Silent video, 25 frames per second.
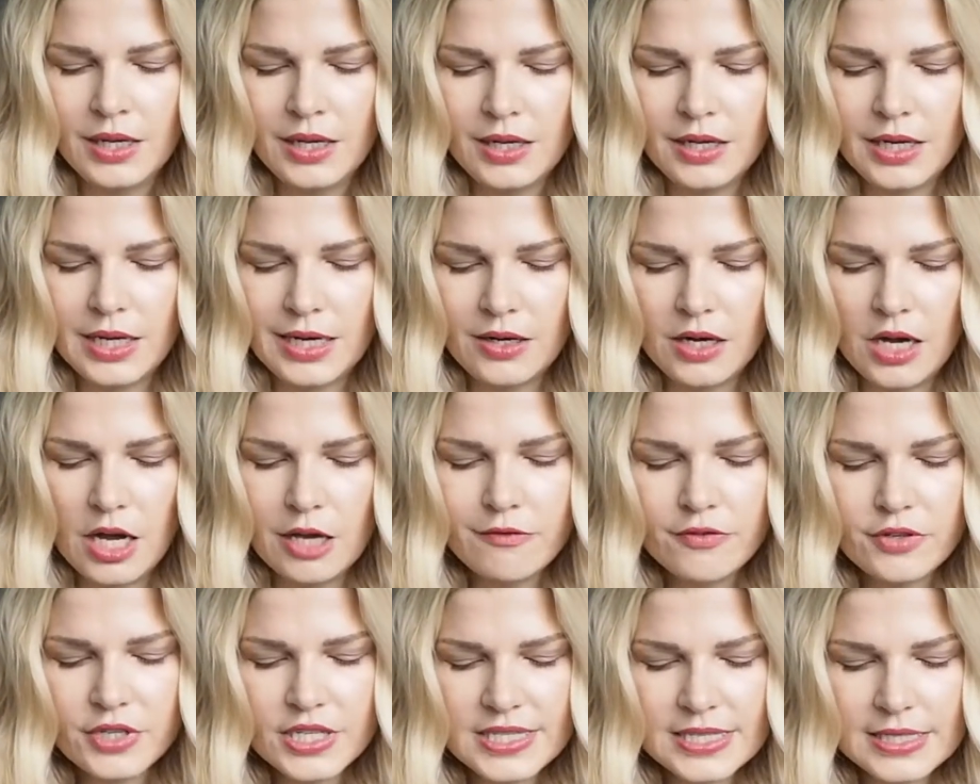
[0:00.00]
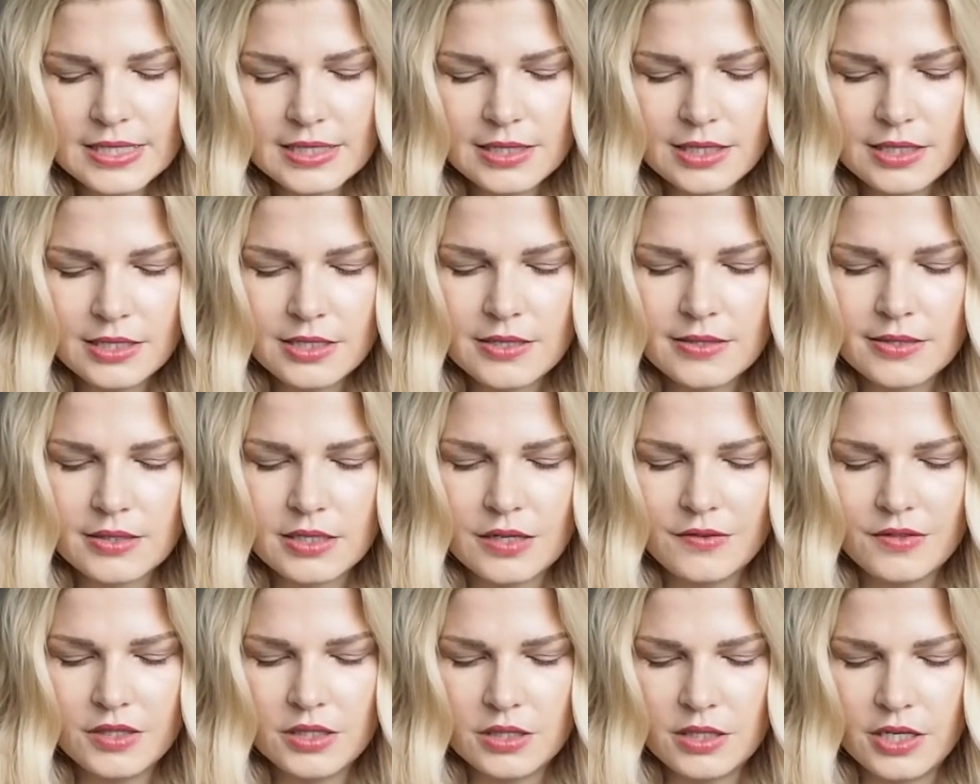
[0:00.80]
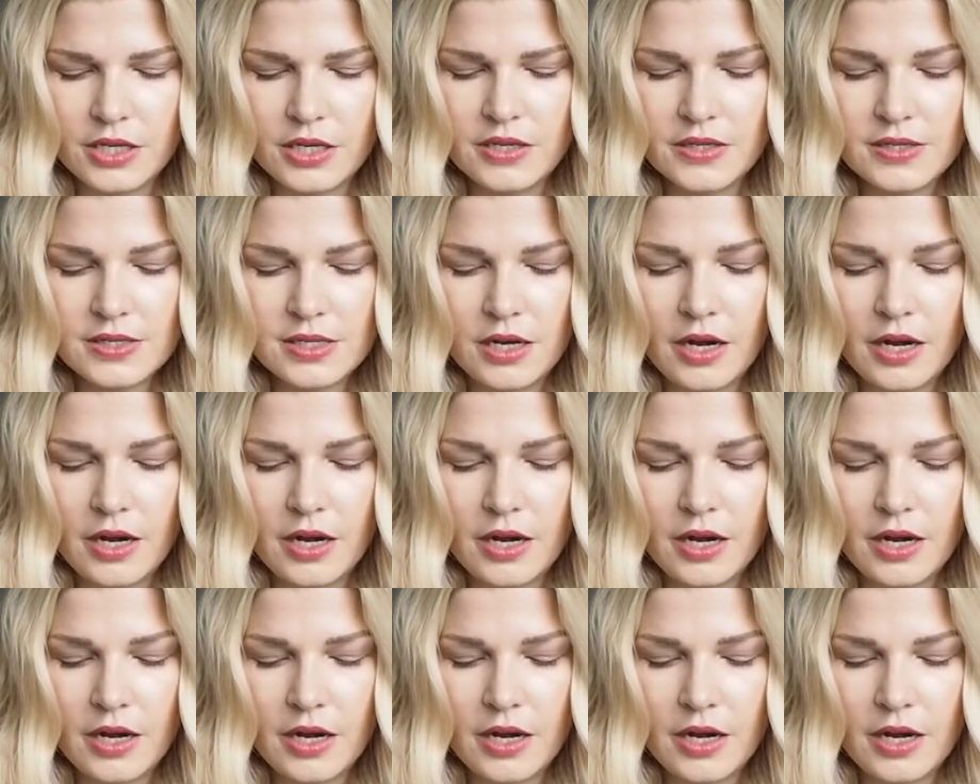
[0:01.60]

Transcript: Now, I've recently discovered this,